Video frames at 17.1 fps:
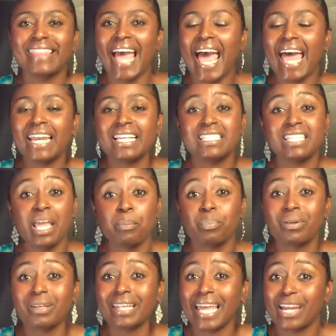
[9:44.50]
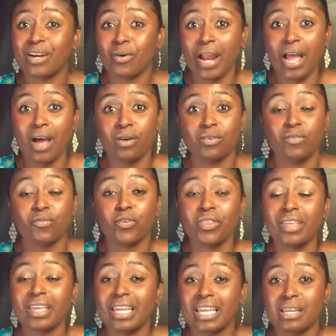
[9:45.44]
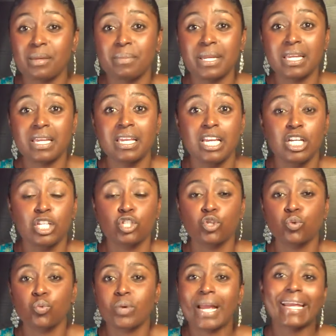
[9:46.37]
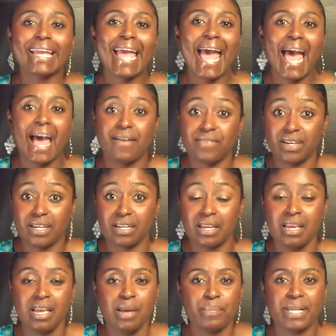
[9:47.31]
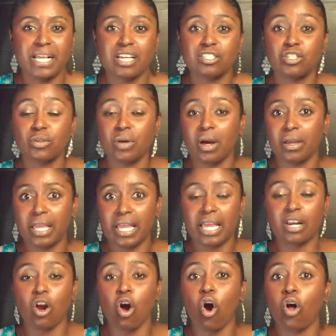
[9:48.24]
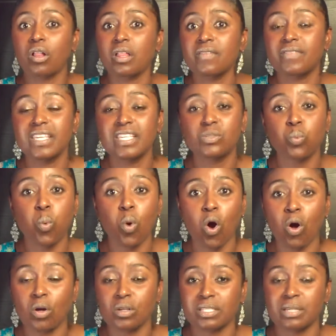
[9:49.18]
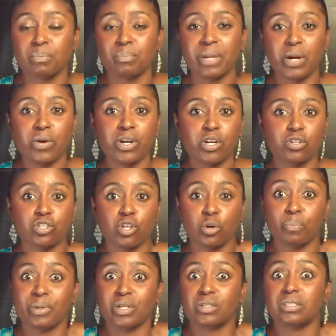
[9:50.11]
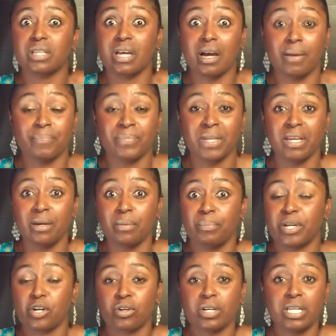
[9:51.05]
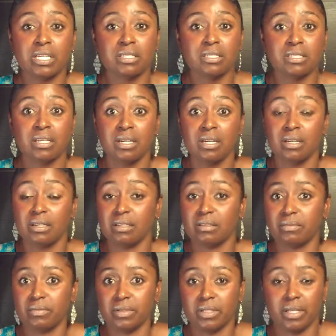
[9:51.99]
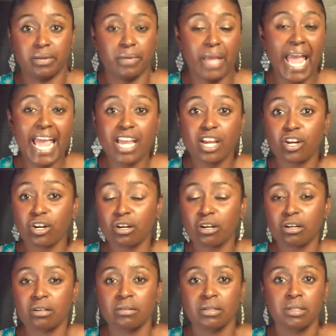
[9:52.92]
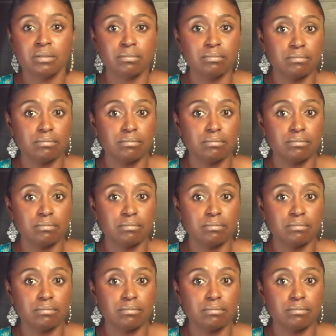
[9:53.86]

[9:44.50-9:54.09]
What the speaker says: that is a playground for the enemy to wreak havoc. Because again, all of these walls and barriers are built up. Bitterness, anger,